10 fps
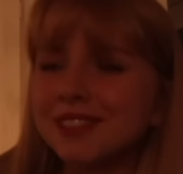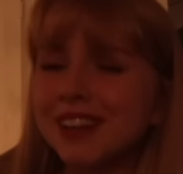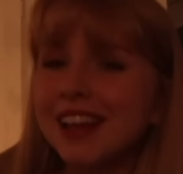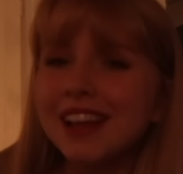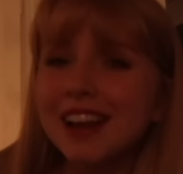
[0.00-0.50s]

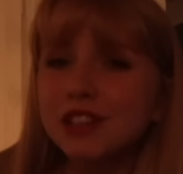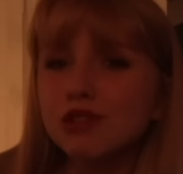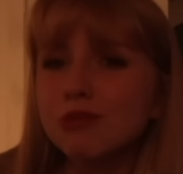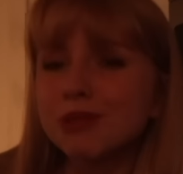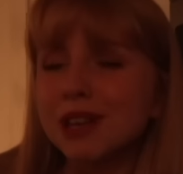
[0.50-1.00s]
And it has
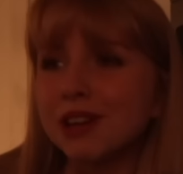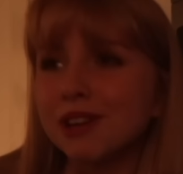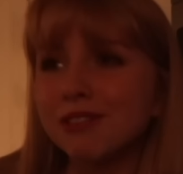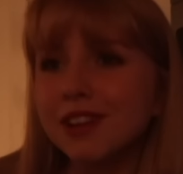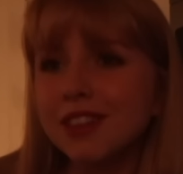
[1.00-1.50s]
sweet potato.
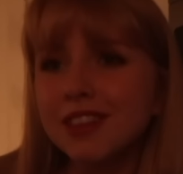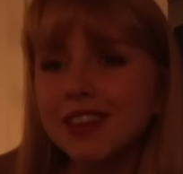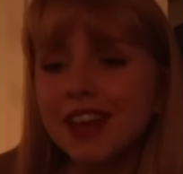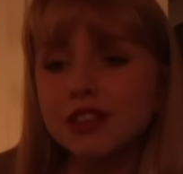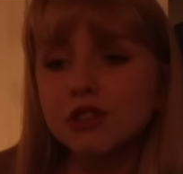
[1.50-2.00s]
If
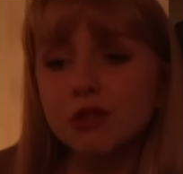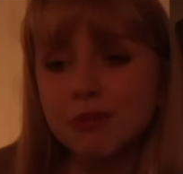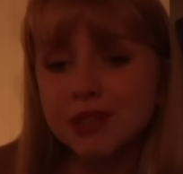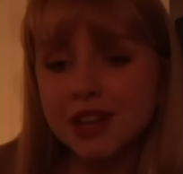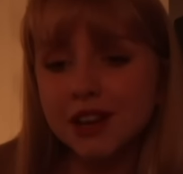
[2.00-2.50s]
anything has sweet
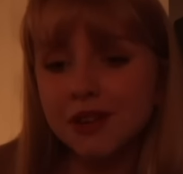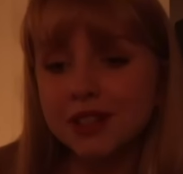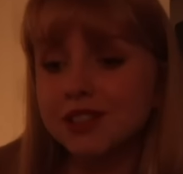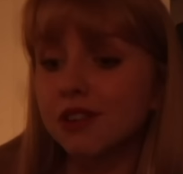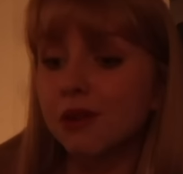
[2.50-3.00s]
potato,
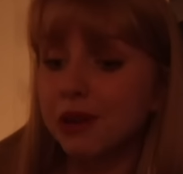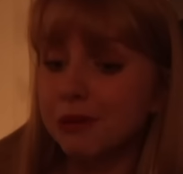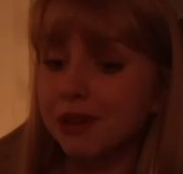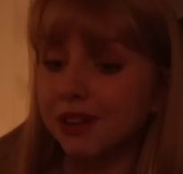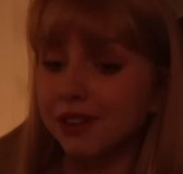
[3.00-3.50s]
it's going to
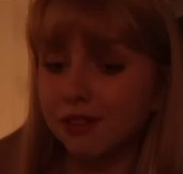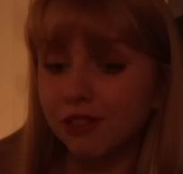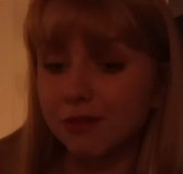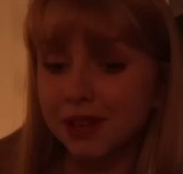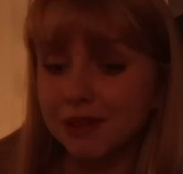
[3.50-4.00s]
be good
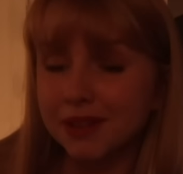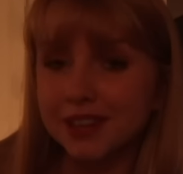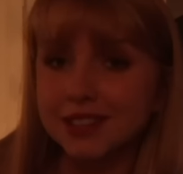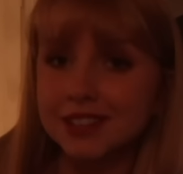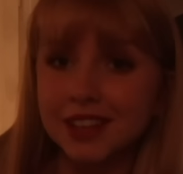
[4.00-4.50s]
for me
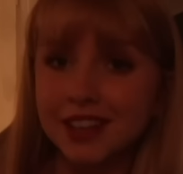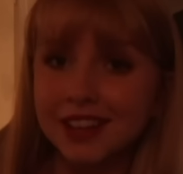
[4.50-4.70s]
because